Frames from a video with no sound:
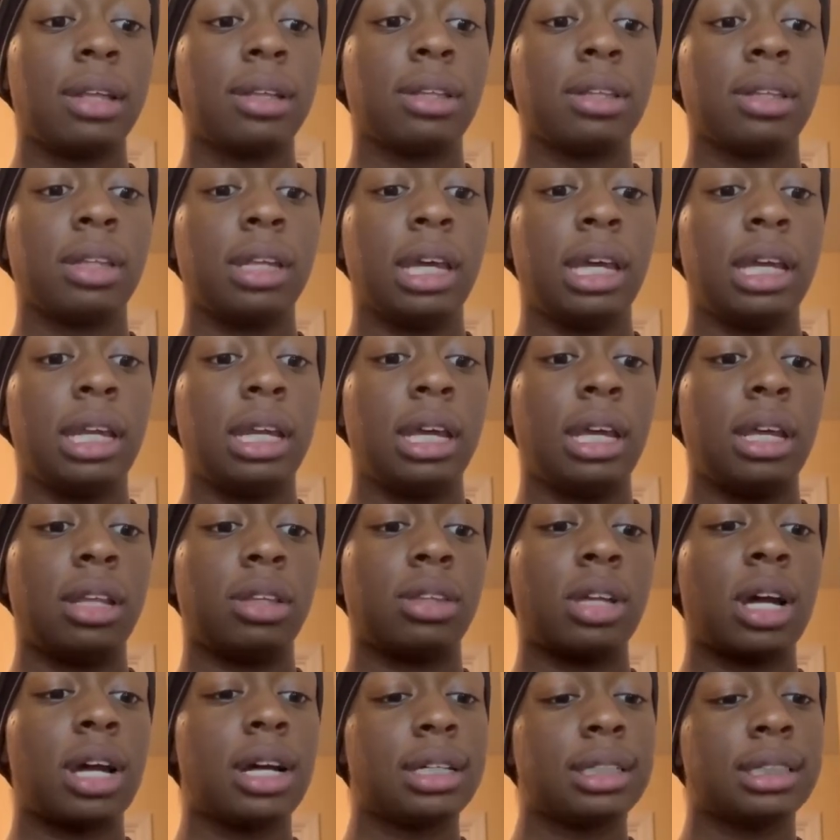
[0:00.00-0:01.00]
And then
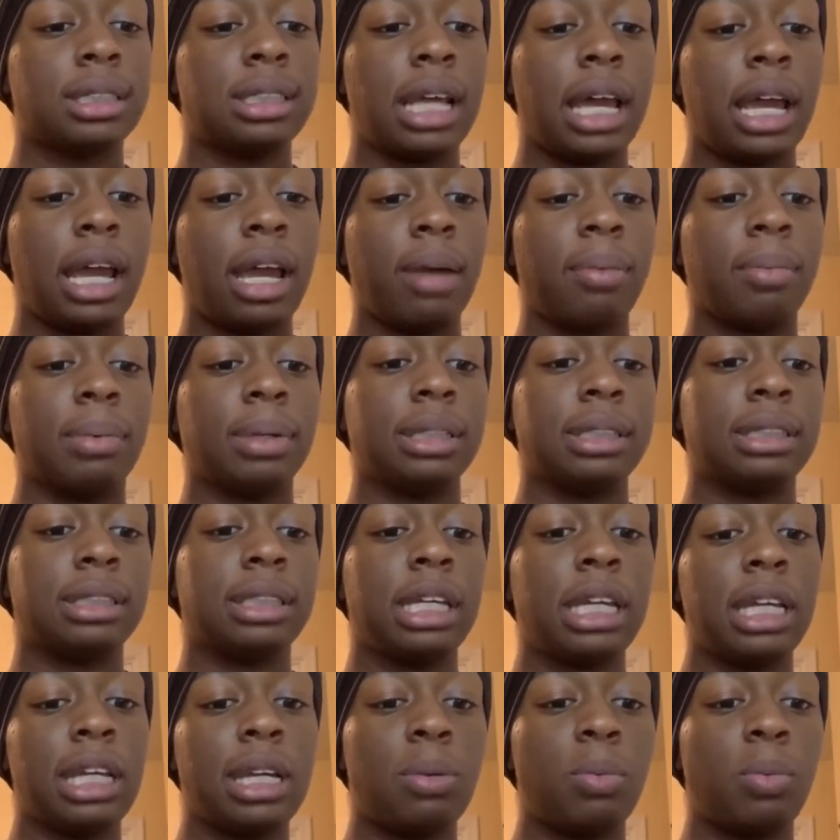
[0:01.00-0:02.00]
Thursday was
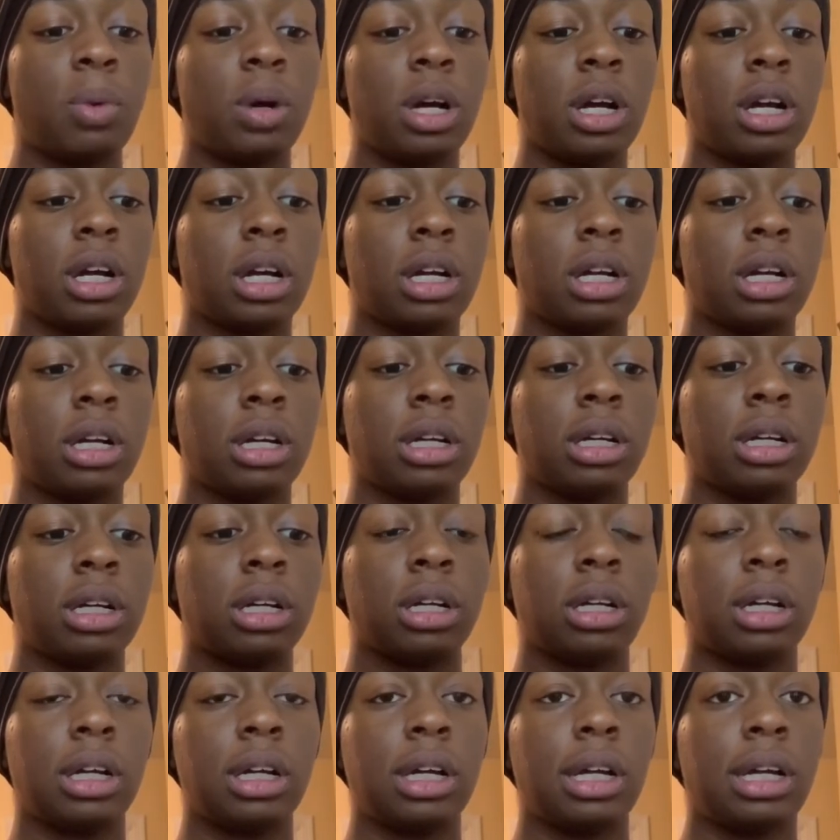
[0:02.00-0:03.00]
teamwork,
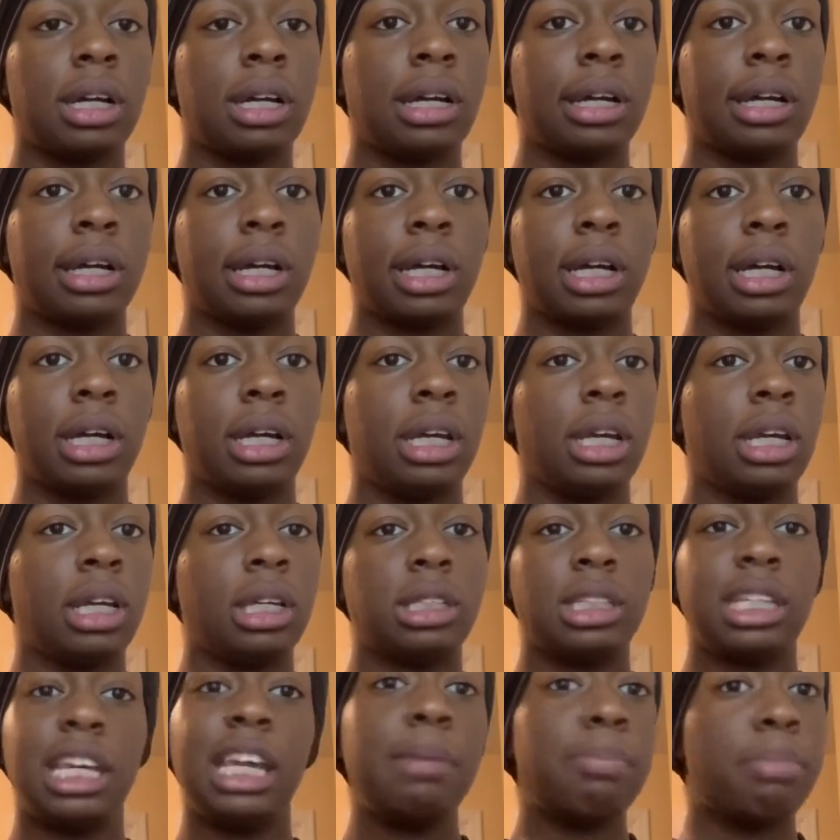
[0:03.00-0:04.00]

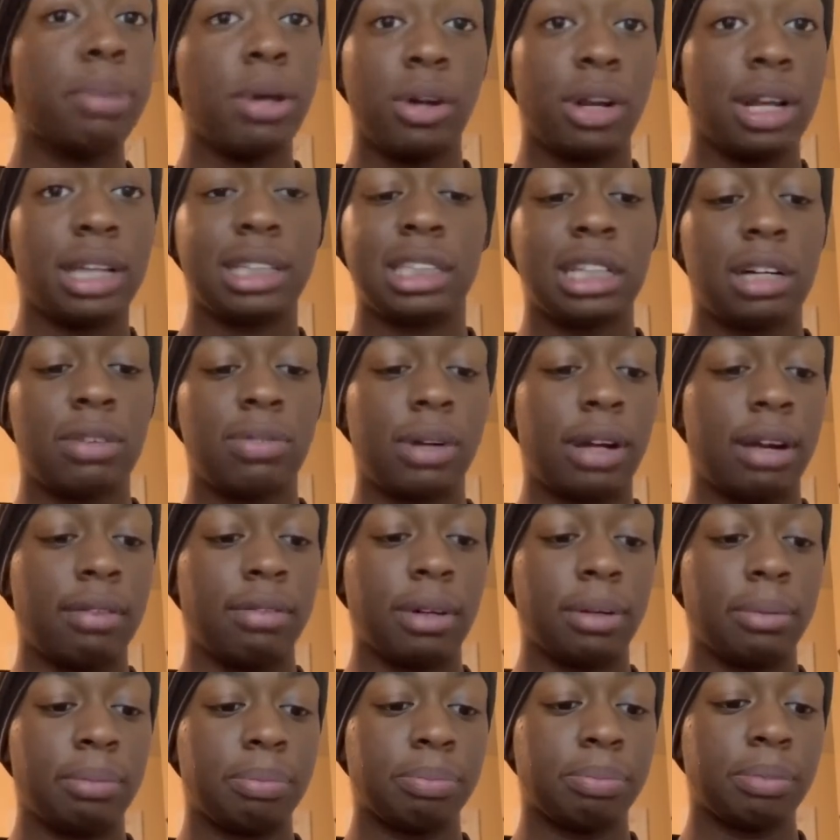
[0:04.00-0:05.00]
team building stuff,
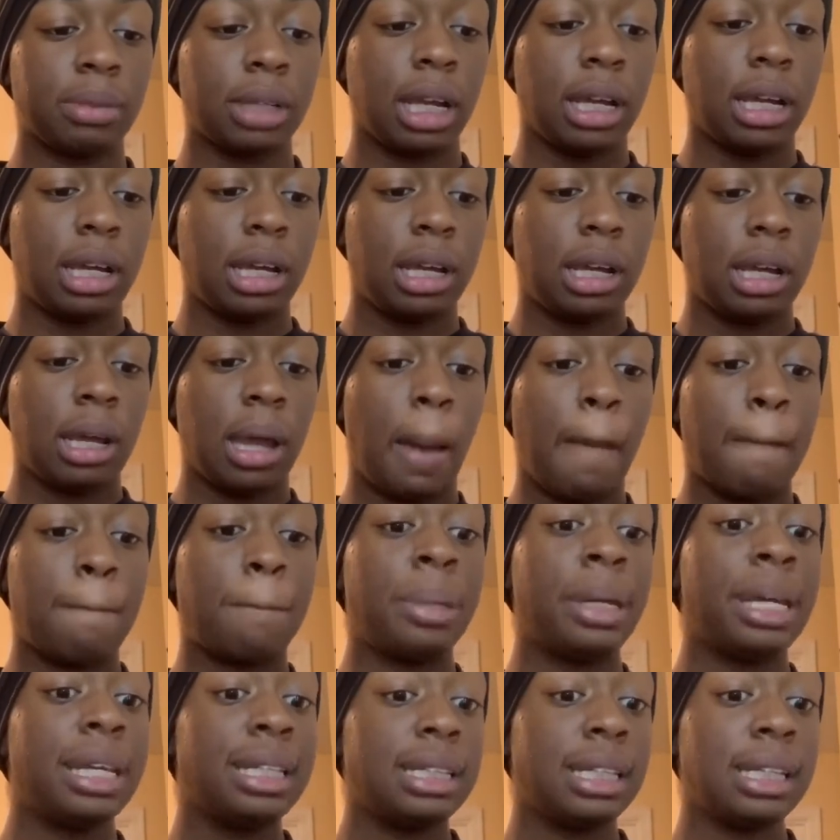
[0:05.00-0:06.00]
whatever.
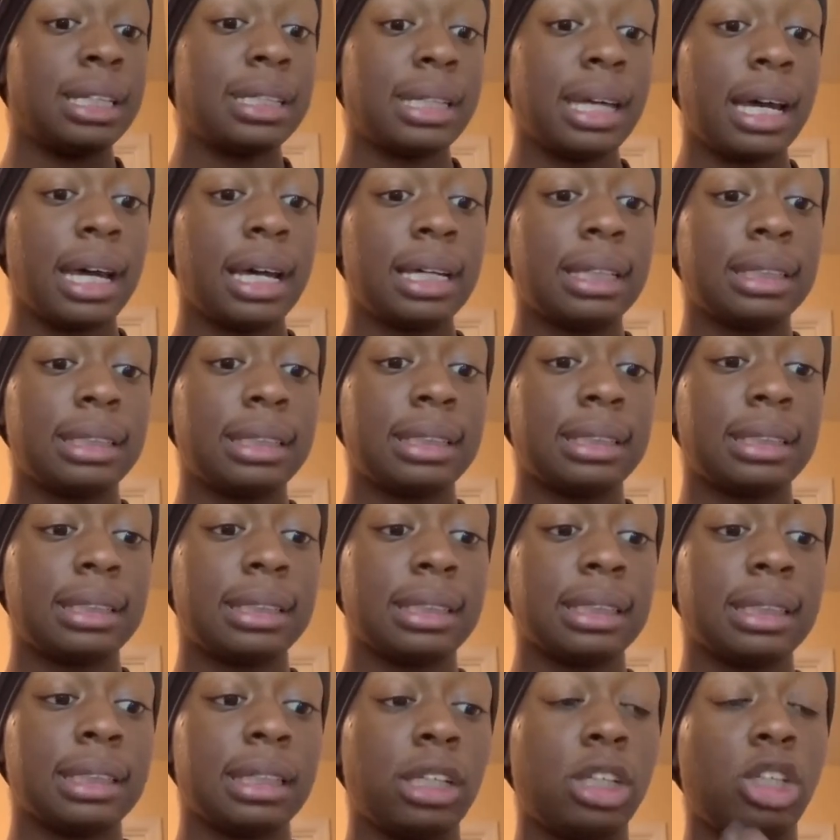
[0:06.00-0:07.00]
PT
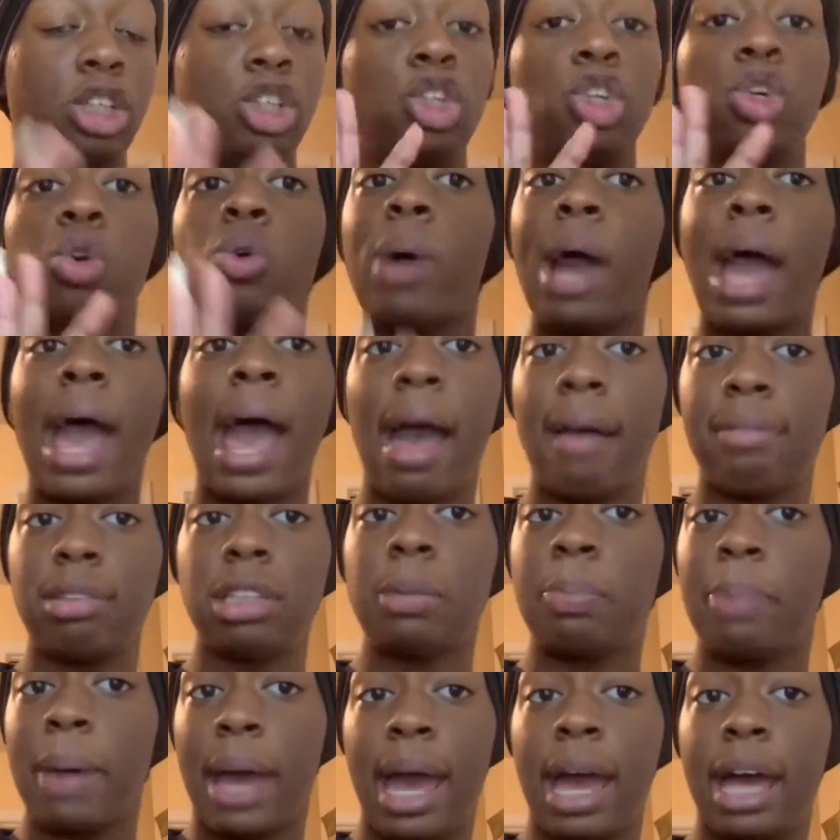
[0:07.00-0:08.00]
test, you don't have
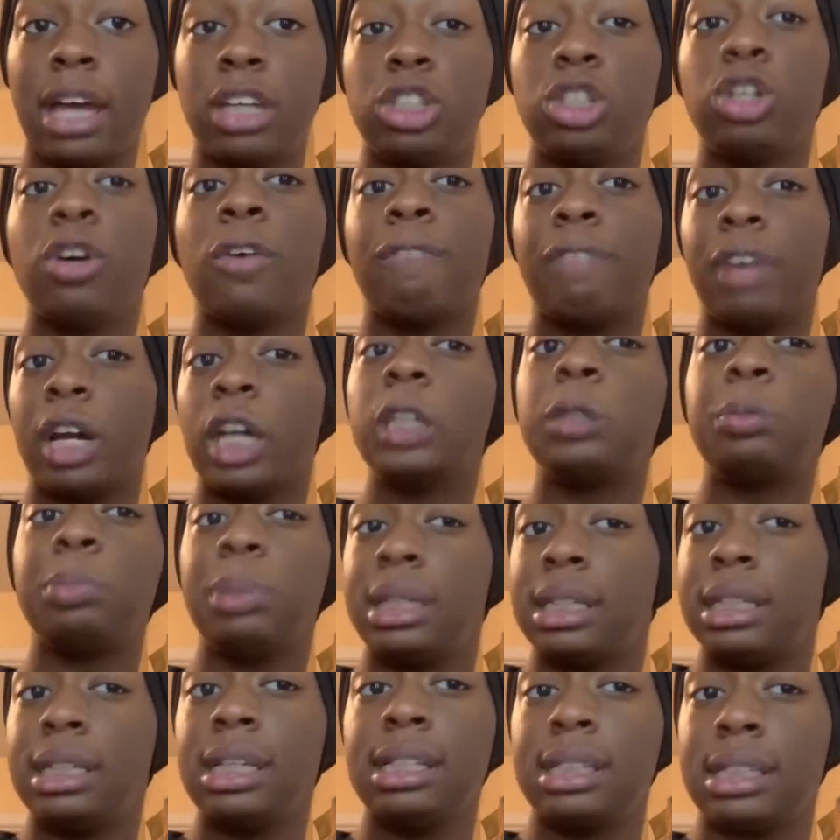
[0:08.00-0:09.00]
to pass your first
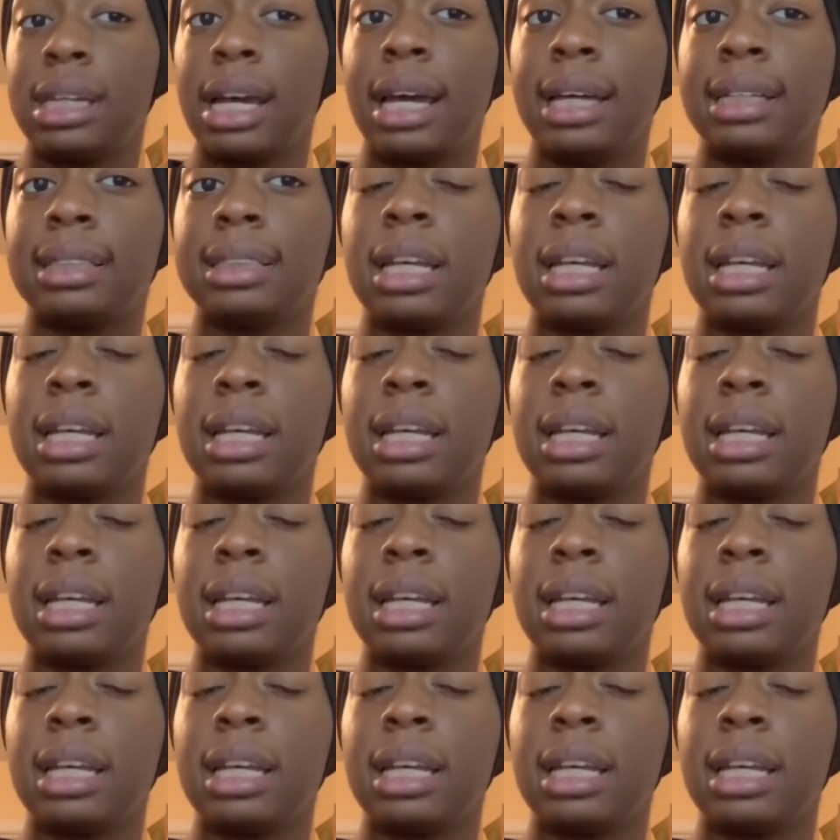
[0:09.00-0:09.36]
PT test